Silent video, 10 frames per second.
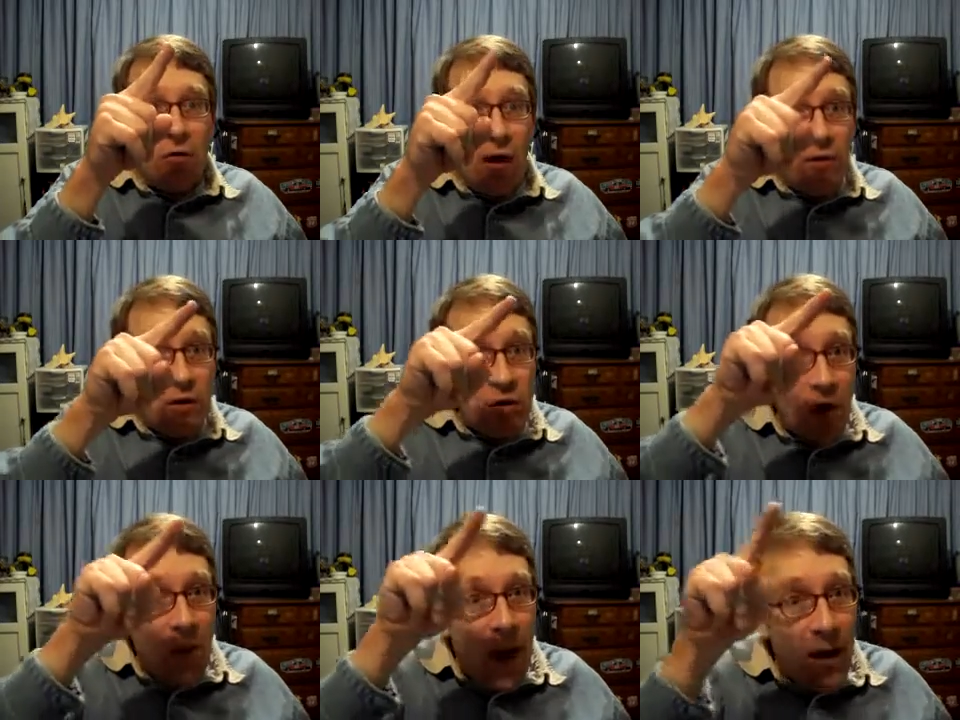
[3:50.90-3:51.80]
you have to
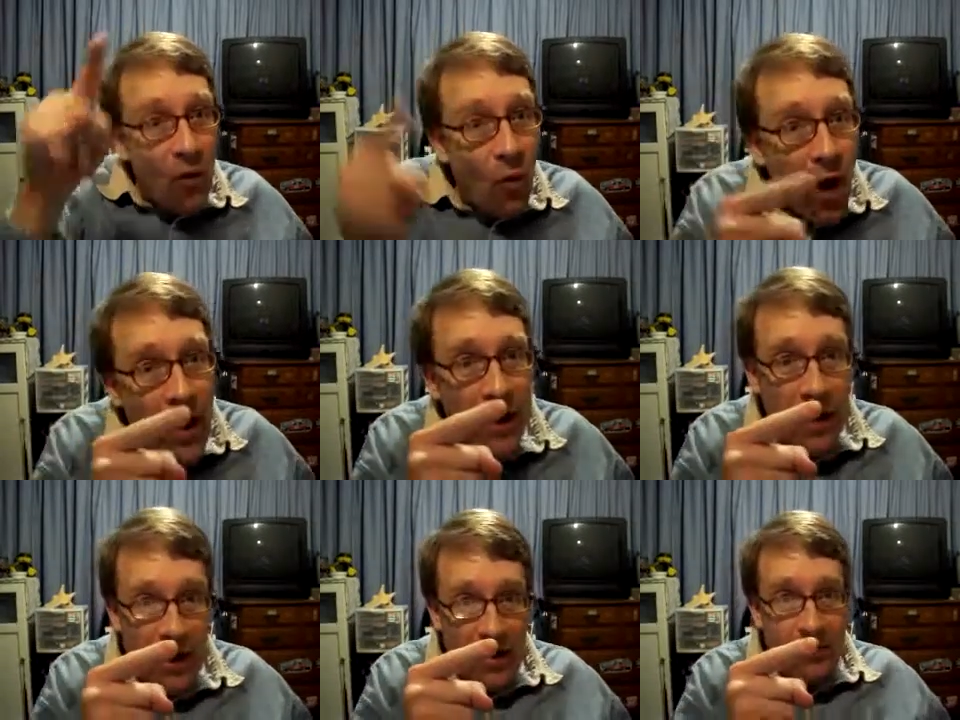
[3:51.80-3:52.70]
start back at 1
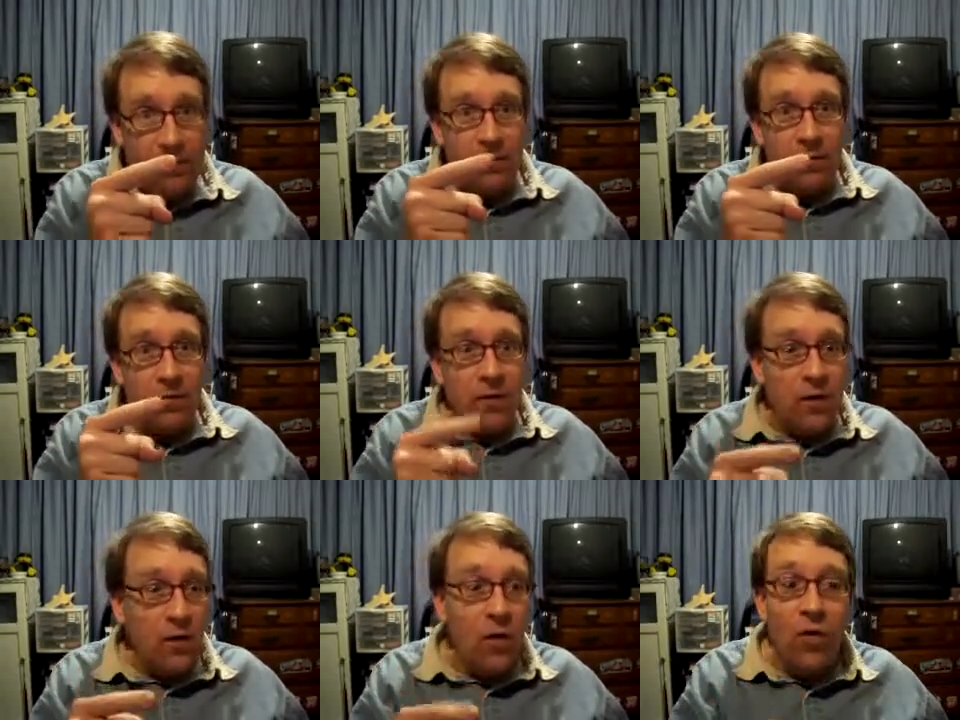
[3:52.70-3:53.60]
again.
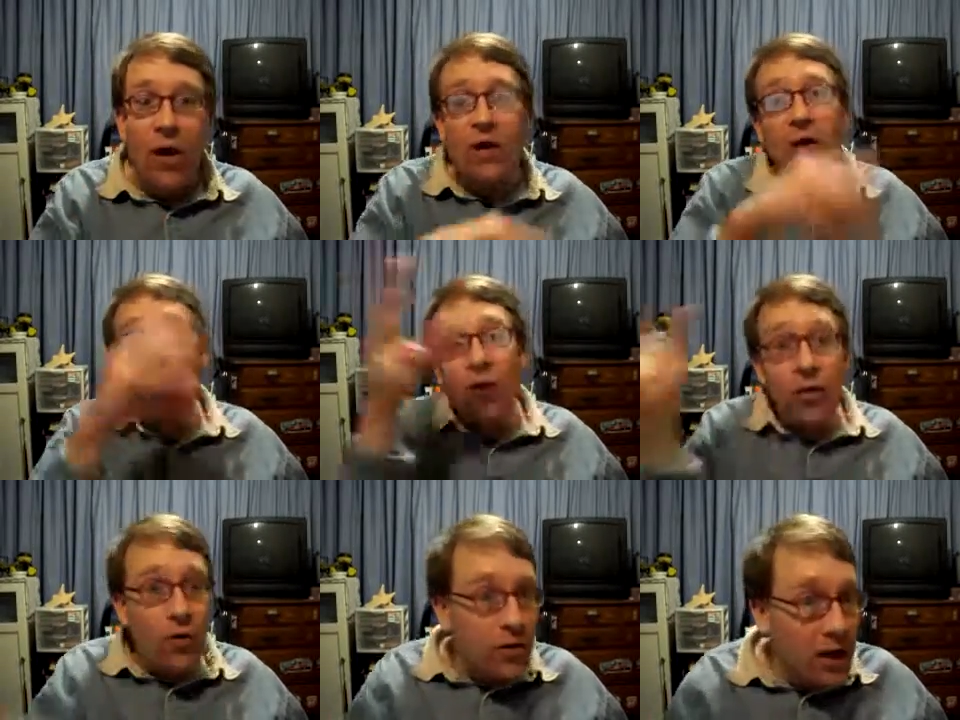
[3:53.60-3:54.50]
You don't get to go to
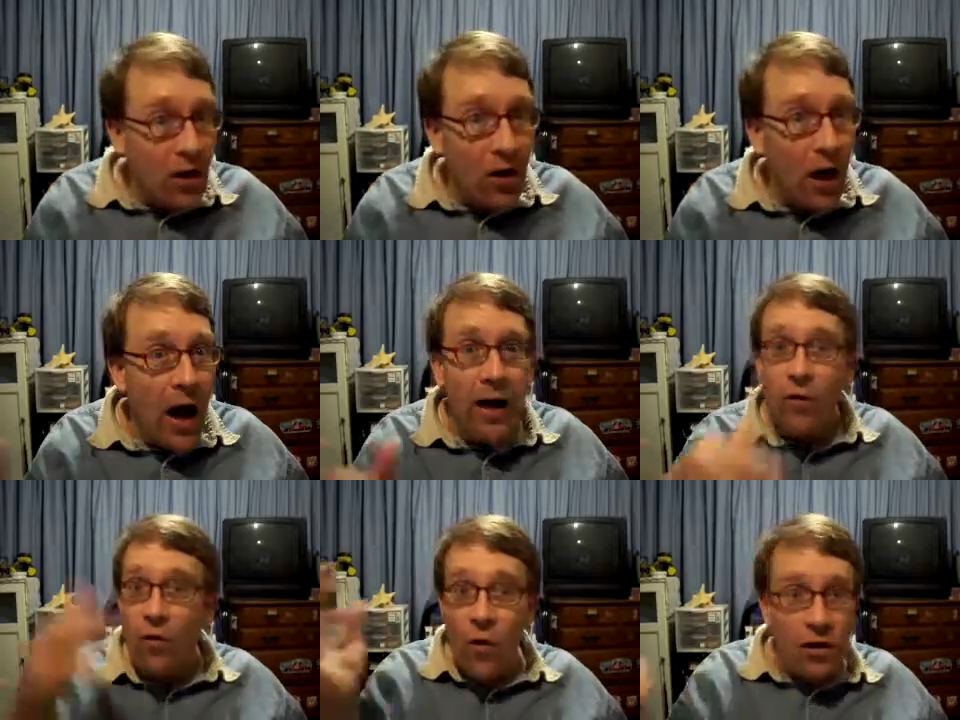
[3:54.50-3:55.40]
13
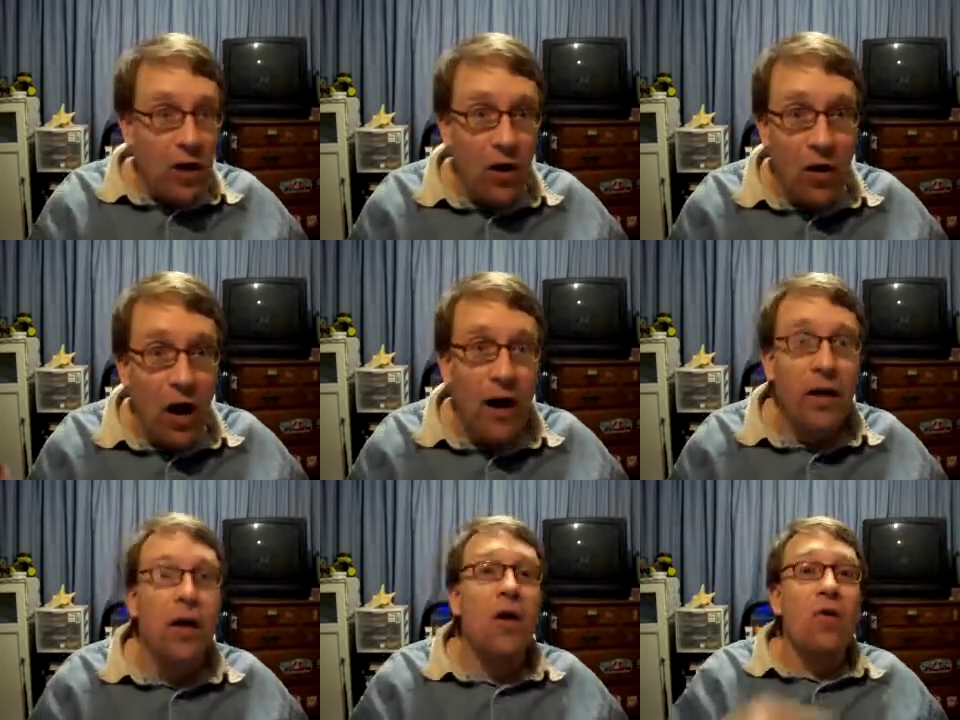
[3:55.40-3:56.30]
o'clock and 14
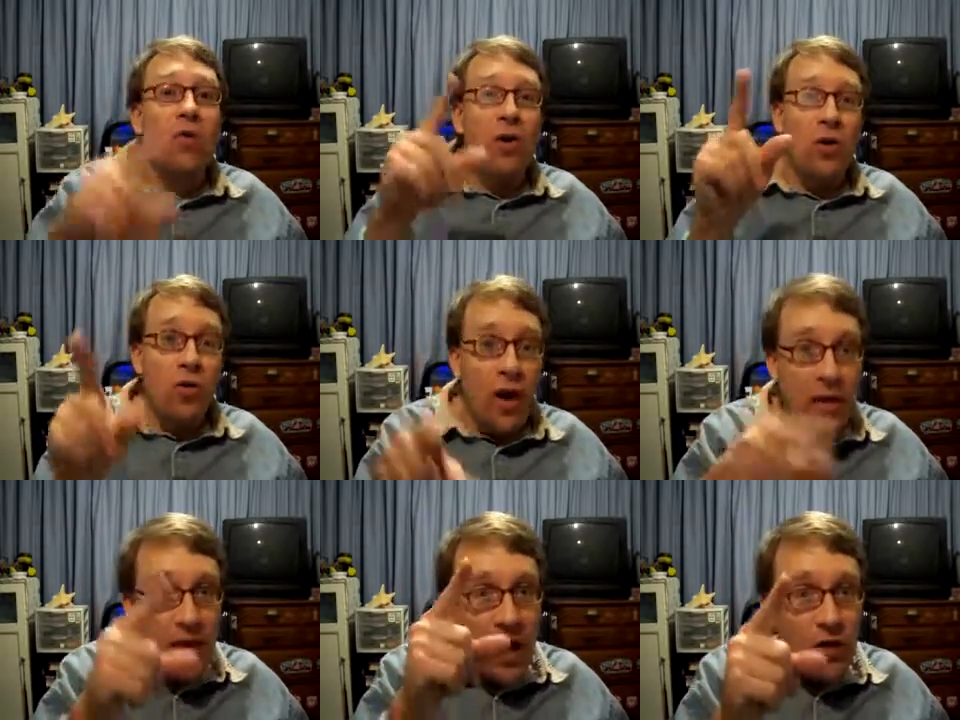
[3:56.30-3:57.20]
o'clock. When you
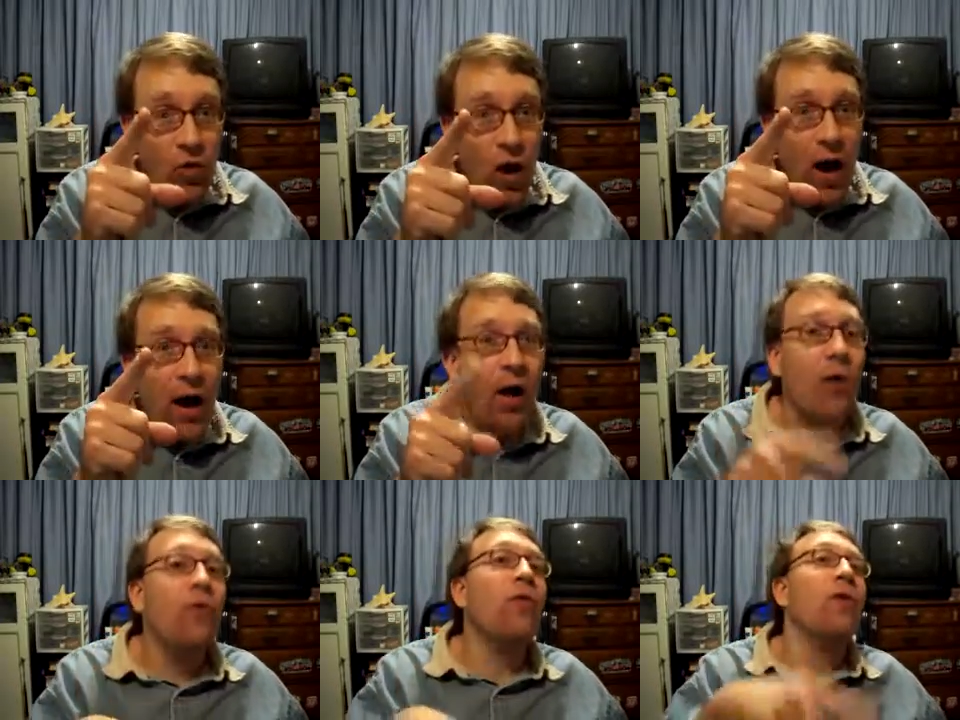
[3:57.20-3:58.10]
hit that
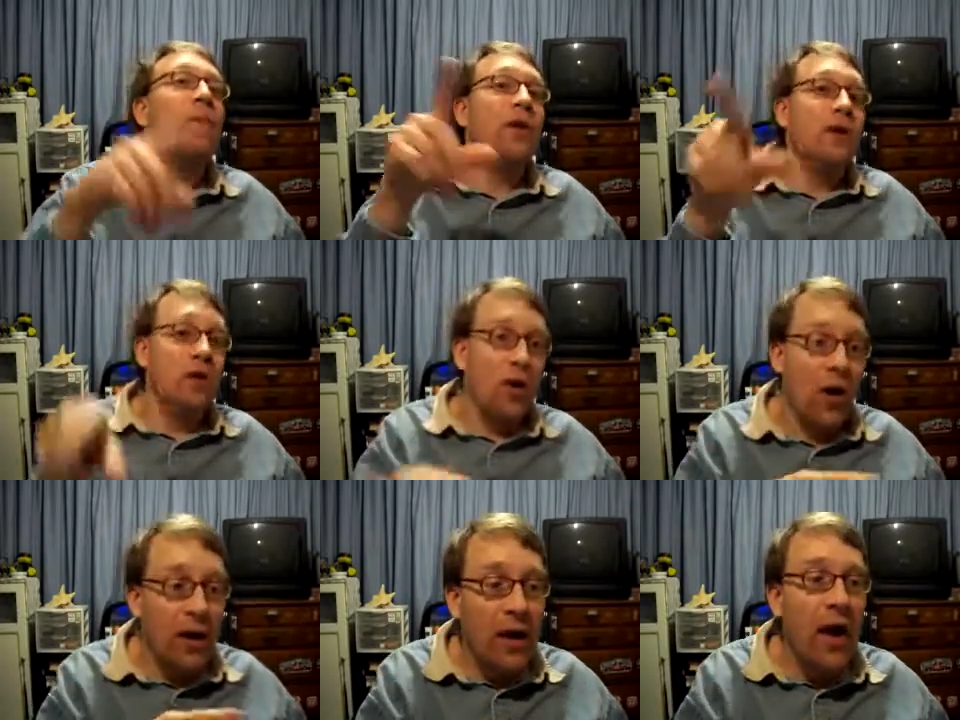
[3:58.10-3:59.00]
12, you
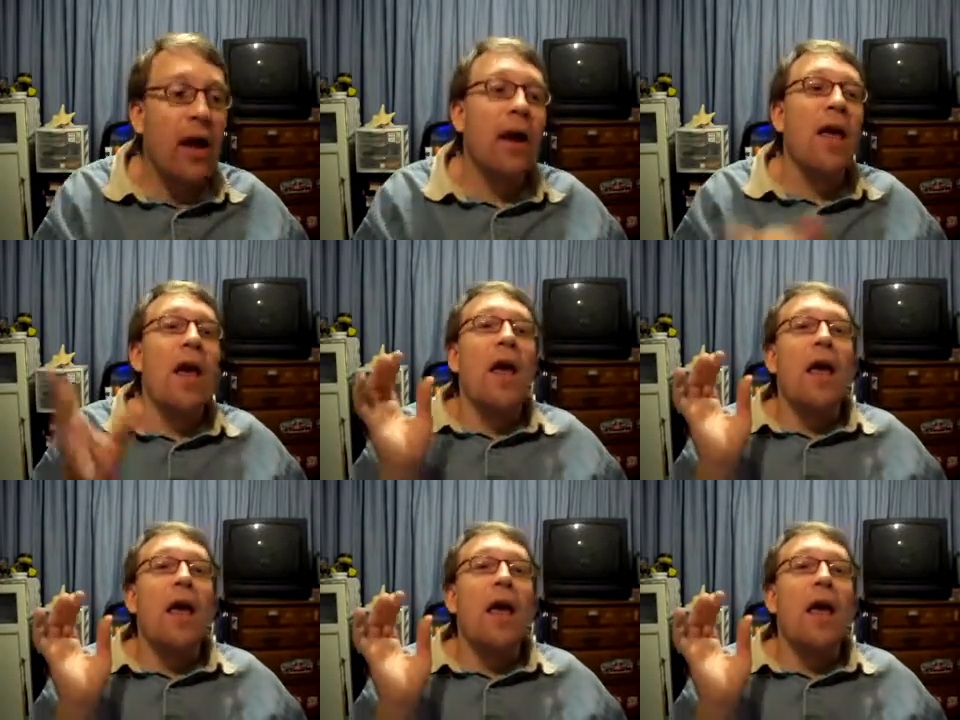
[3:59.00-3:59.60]
start again.